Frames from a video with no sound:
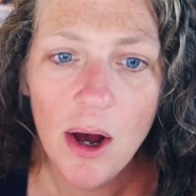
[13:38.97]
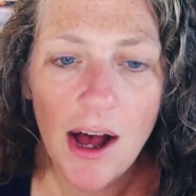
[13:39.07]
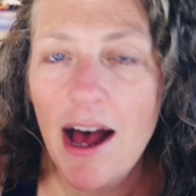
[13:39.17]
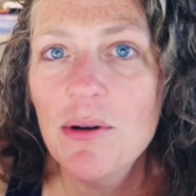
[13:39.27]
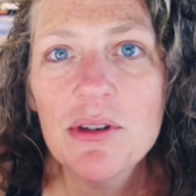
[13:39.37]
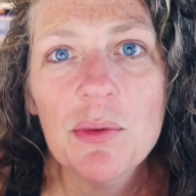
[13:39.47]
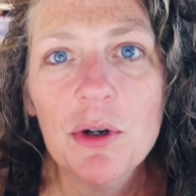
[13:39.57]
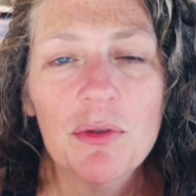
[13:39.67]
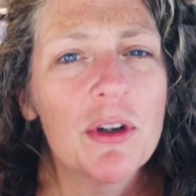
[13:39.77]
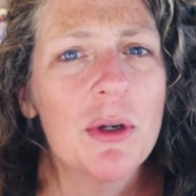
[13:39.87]
How does it
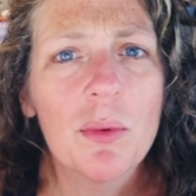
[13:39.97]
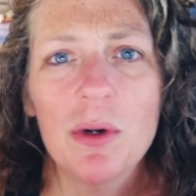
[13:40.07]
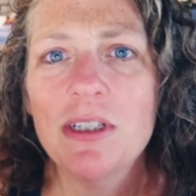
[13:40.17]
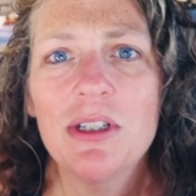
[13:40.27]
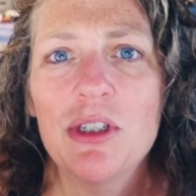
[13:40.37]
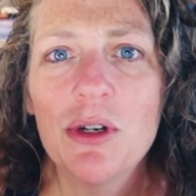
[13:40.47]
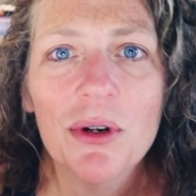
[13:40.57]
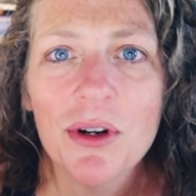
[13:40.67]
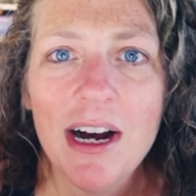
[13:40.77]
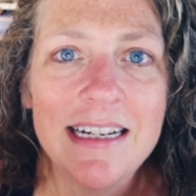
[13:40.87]
work for you? What does
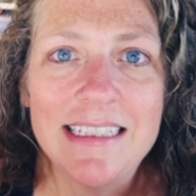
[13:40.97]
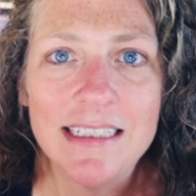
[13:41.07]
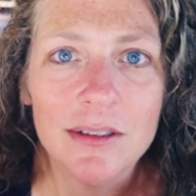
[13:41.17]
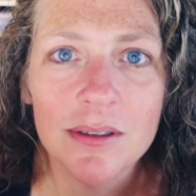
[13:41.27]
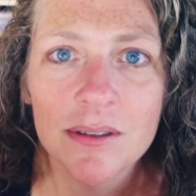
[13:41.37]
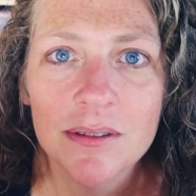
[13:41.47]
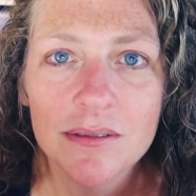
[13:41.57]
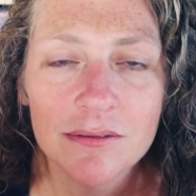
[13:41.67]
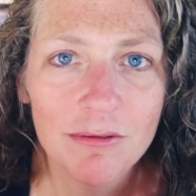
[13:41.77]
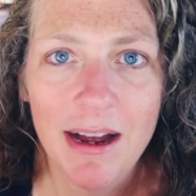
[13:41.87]
your ideal
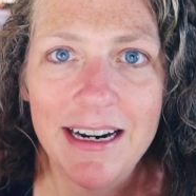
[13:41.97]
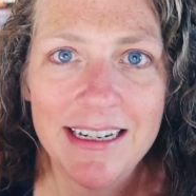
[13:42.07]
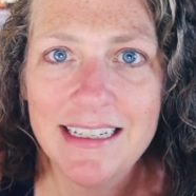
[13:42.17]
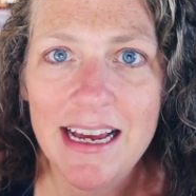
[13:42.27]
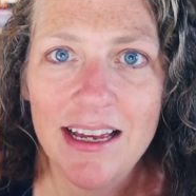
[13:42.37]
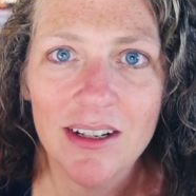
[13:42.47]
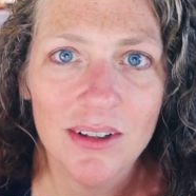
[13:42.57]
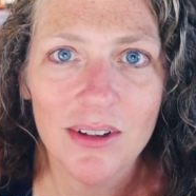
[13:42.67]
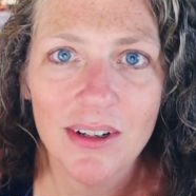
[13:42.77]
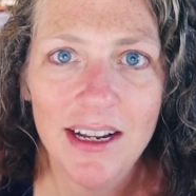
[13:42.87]
writing day
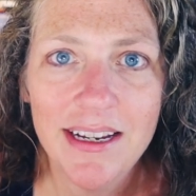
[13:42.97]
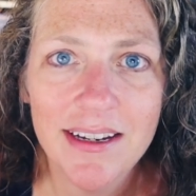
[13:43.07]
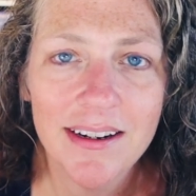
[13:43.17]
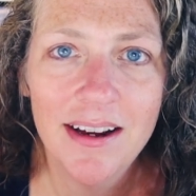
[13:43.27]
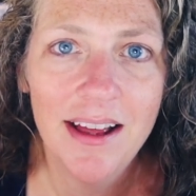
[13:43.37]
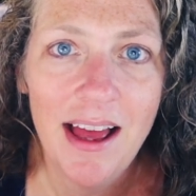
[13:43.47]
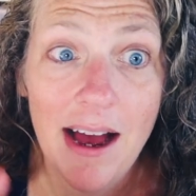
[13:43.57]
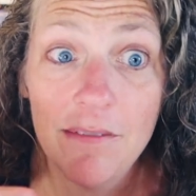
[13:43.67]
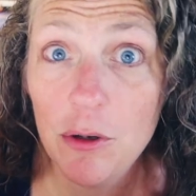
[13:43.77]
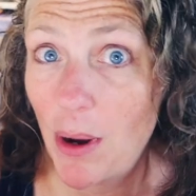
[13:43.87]
look like?
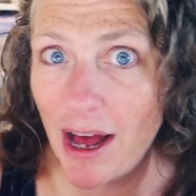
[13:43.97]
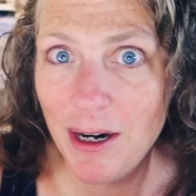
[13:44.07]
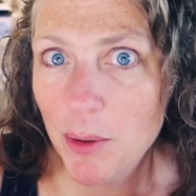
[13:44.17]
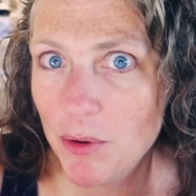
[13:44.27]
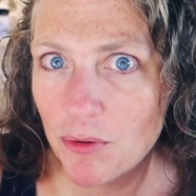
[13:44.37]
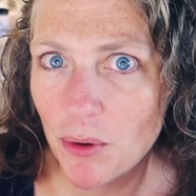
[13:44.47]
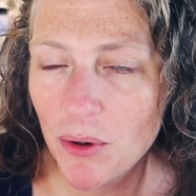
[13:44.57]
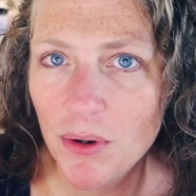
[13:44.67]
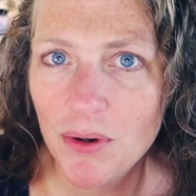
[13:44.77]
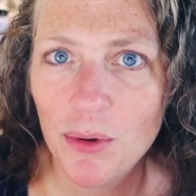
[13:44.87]
Have you had it
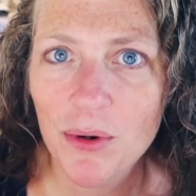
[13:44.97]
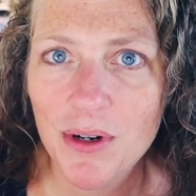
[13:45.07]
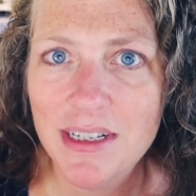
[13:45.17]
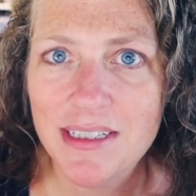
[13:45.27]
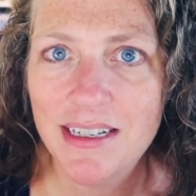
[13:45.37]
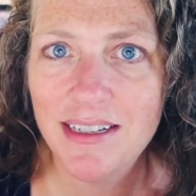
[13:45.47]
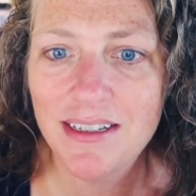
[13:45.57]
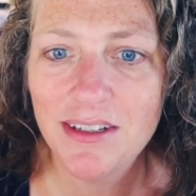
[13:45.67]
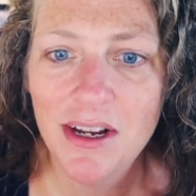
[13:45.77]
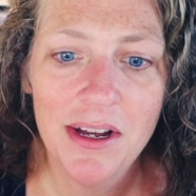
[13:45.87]
before, or is it
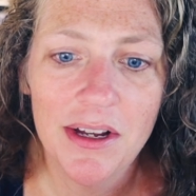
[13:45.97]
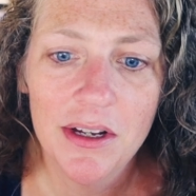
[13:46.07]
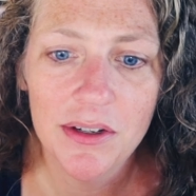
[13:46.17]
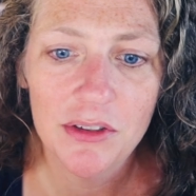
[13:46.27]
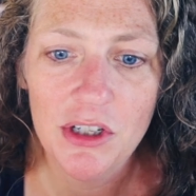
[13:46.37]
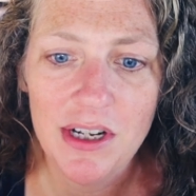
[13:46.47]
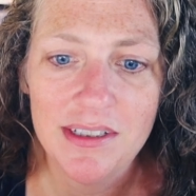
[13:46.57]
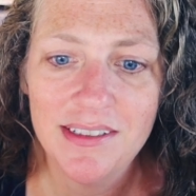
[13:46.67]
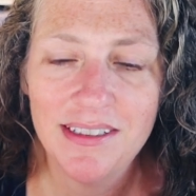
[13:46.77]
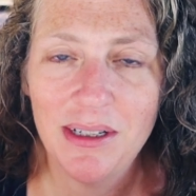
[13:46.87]

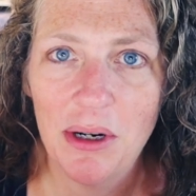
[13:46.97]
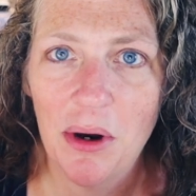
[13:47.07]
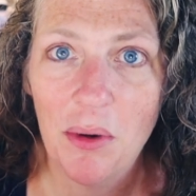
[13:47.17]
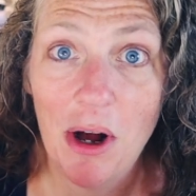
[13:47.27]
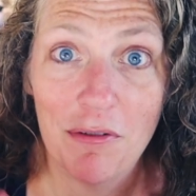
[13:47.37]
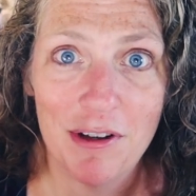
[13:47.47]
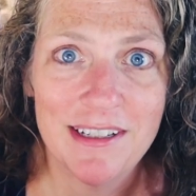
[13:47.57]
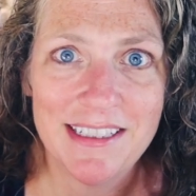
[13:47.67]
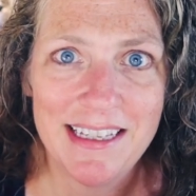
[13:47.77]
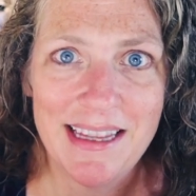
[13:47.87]
just, you know, a
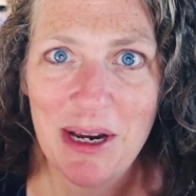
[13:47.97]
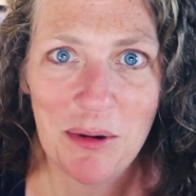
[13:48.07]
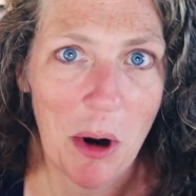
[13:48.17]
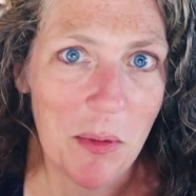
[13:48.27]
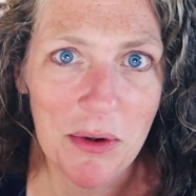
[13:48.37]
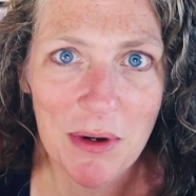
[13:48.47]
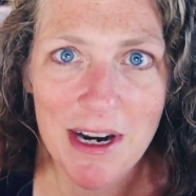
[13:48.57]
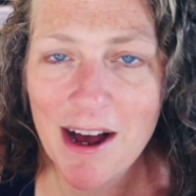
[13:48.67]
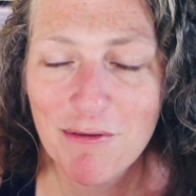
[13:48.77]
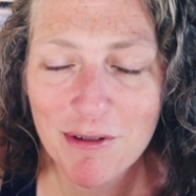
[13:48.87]
fantasy that you hope you can
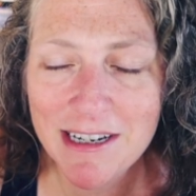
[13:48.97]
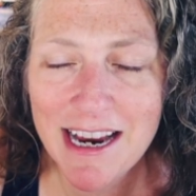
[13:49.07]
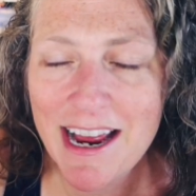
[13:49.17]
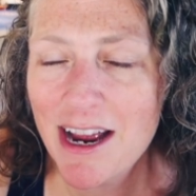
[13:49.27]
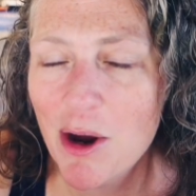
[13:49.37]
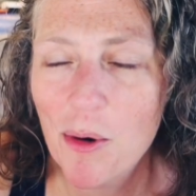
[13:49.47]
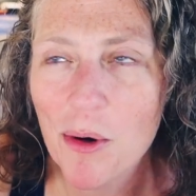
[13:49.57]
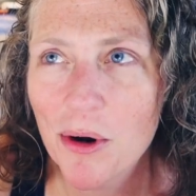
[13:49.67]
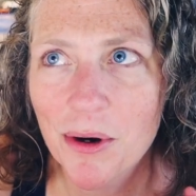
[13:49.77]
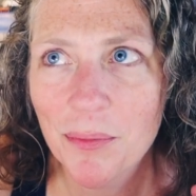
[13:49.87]
have one day?
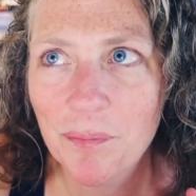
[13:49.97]
Or